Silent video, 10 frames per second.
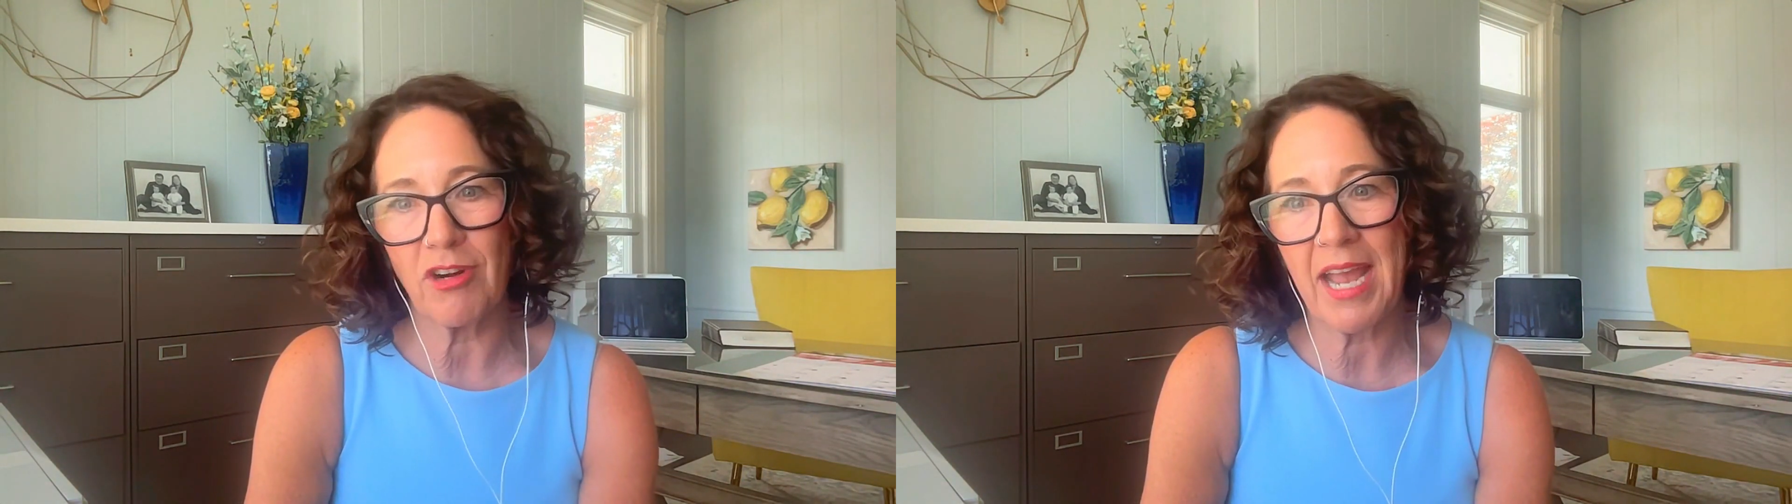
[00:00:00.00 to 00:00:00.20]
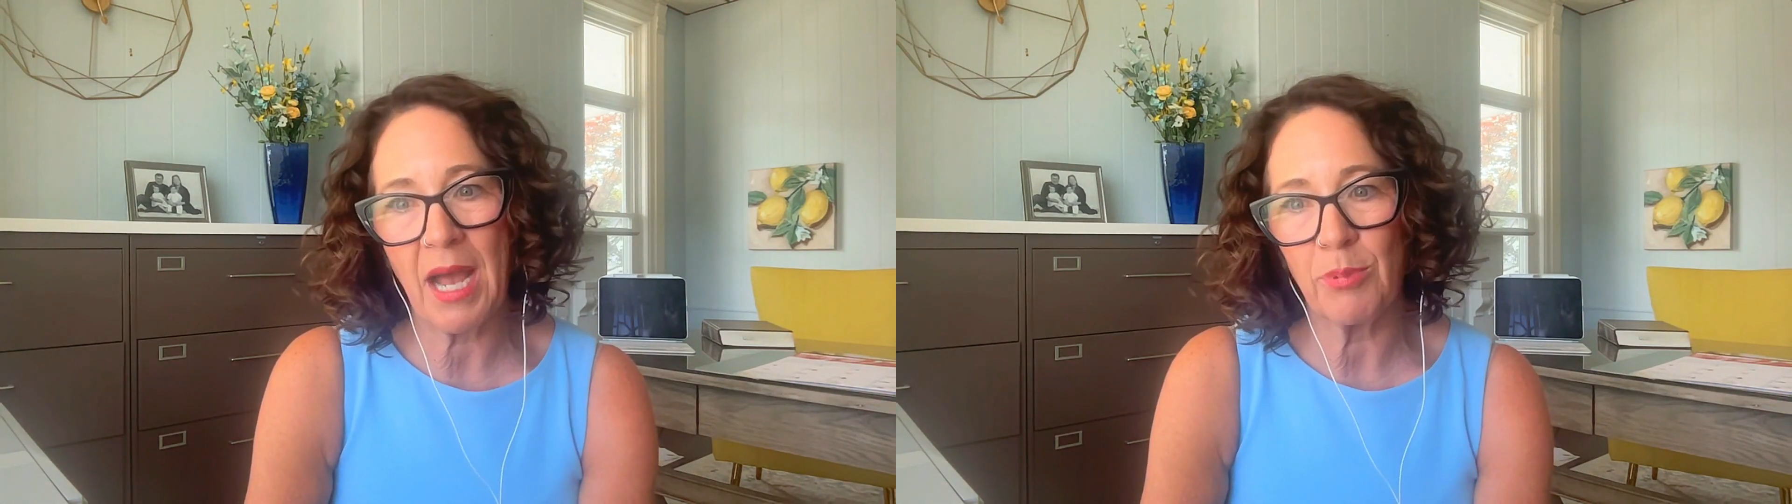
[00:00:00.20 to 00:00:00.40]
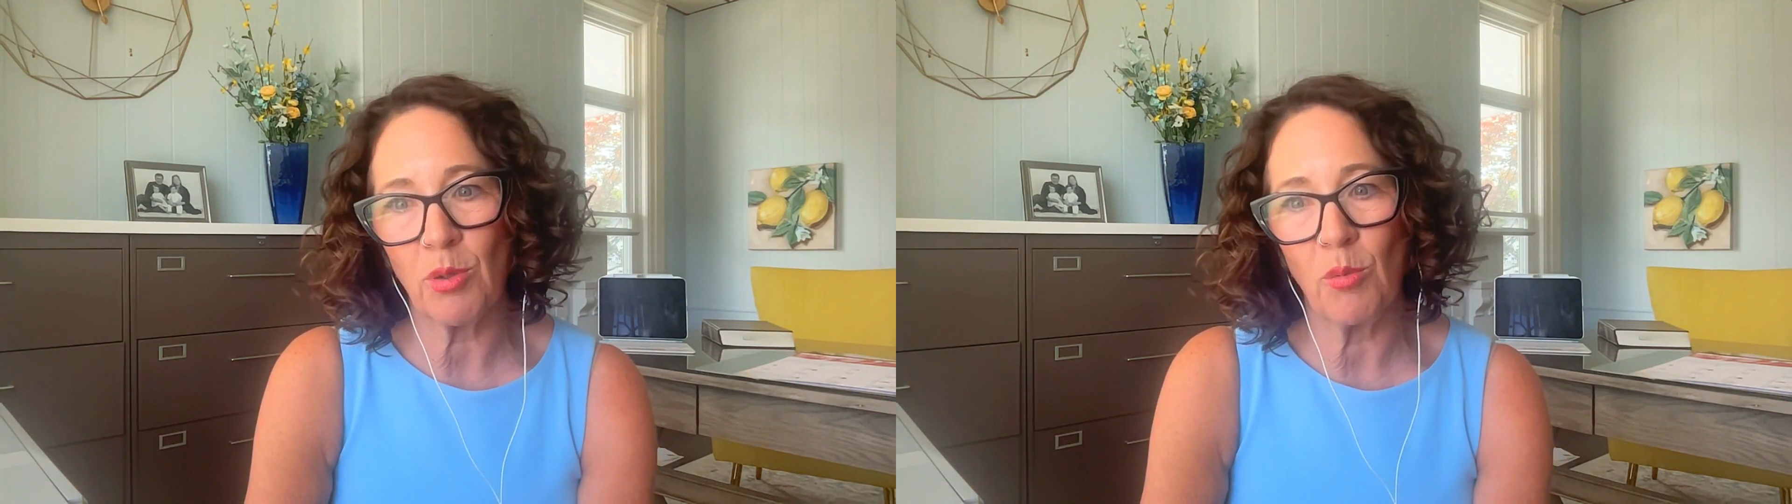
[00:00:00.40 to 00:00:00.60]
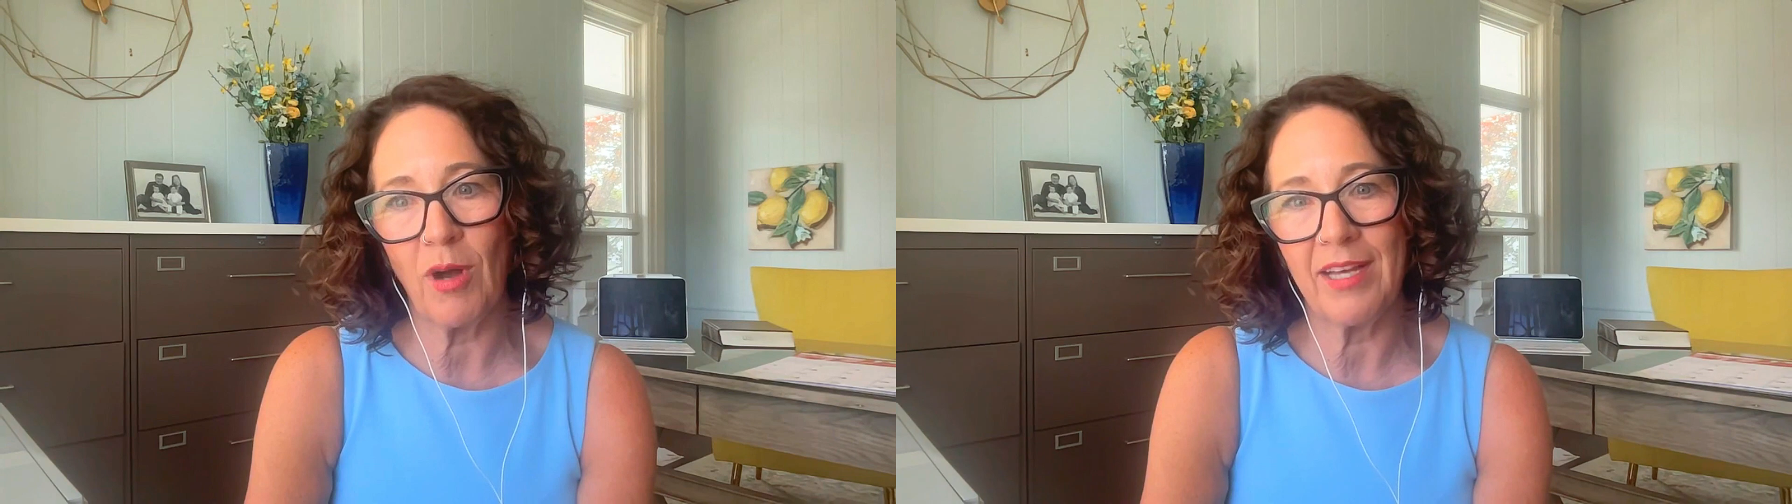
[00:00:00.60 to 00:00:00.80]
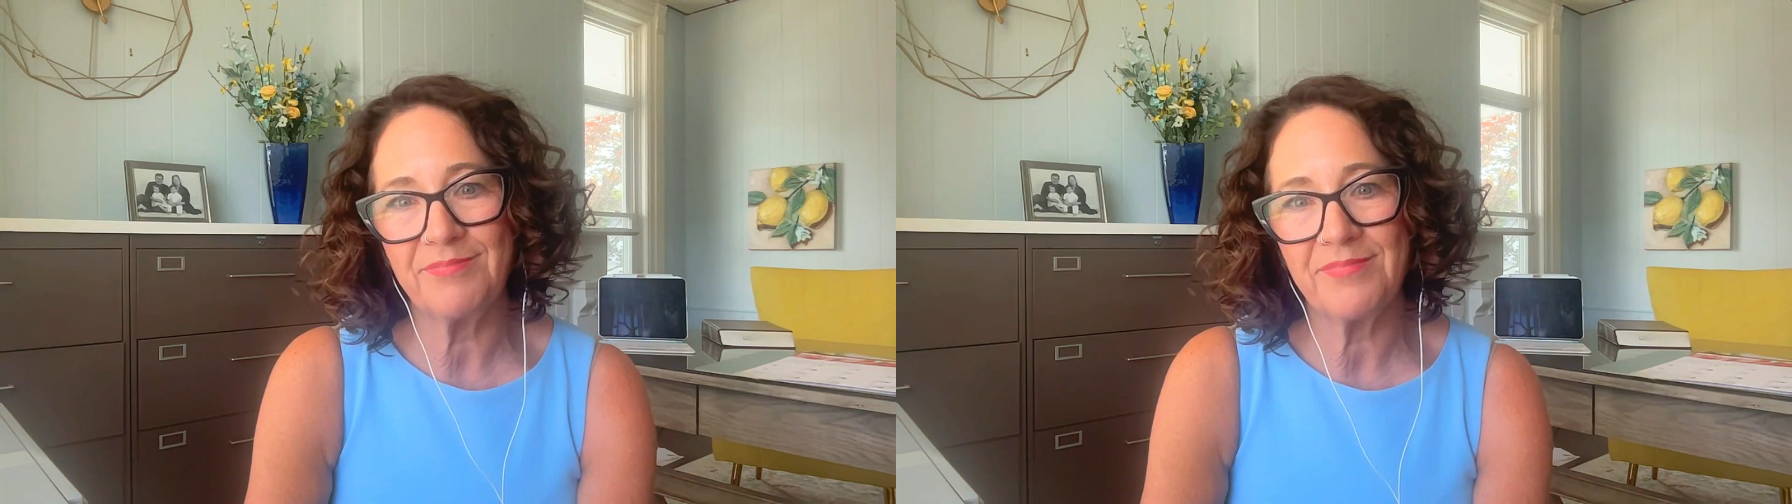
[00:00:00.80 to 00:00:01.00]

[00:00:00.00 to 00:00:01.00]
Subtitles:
Capital One.